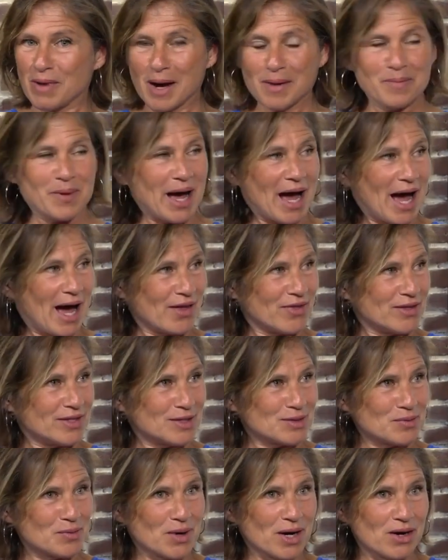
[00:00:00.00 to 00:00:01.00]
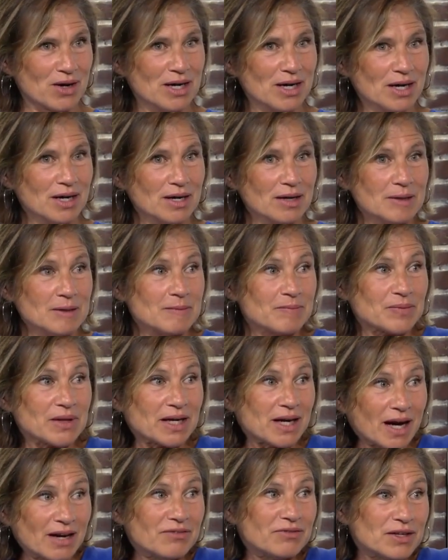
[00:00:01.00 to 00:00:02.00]
my path into where,
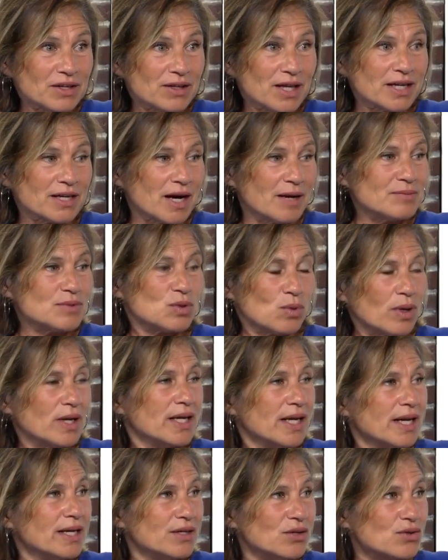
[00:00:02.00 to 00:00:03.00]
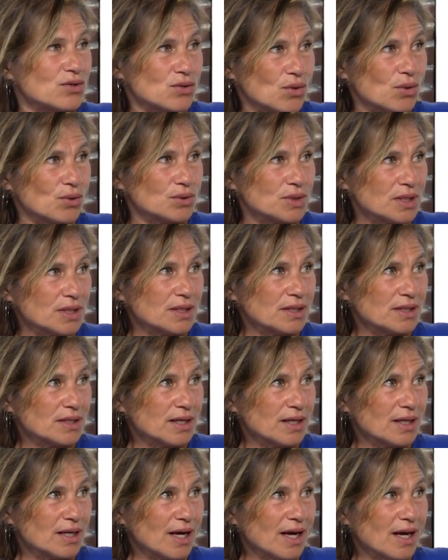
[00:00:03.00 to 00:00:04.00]
like, I feel like I'm 28 years old.
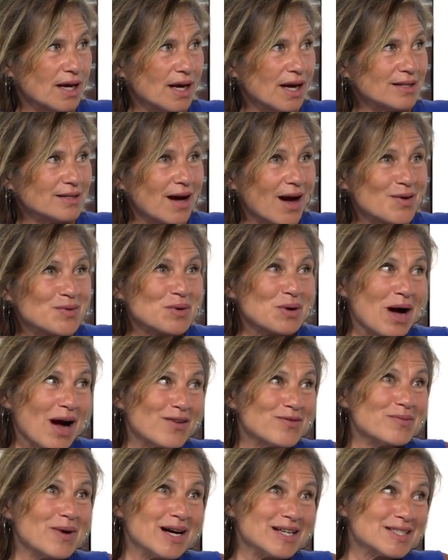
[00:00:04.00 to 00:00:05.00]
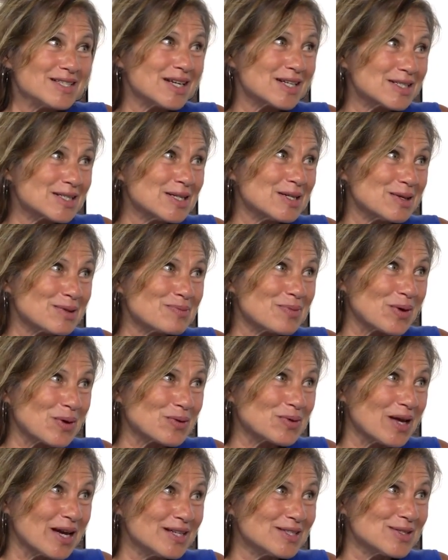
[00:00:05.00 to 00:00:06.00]
And I will have my 60th
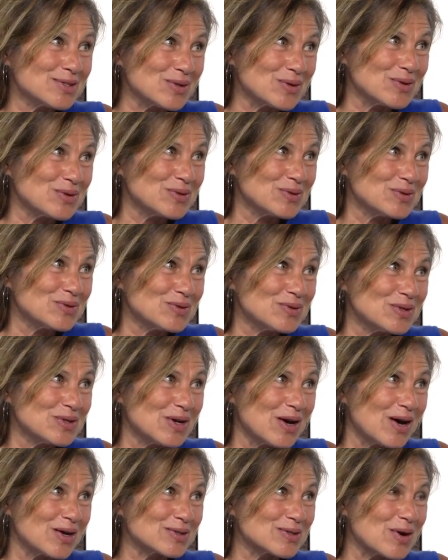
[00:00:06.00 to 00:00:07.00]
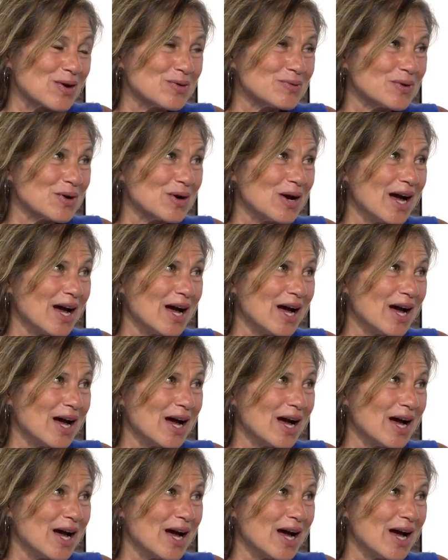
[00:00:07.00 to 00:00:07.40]
birthday soon in October.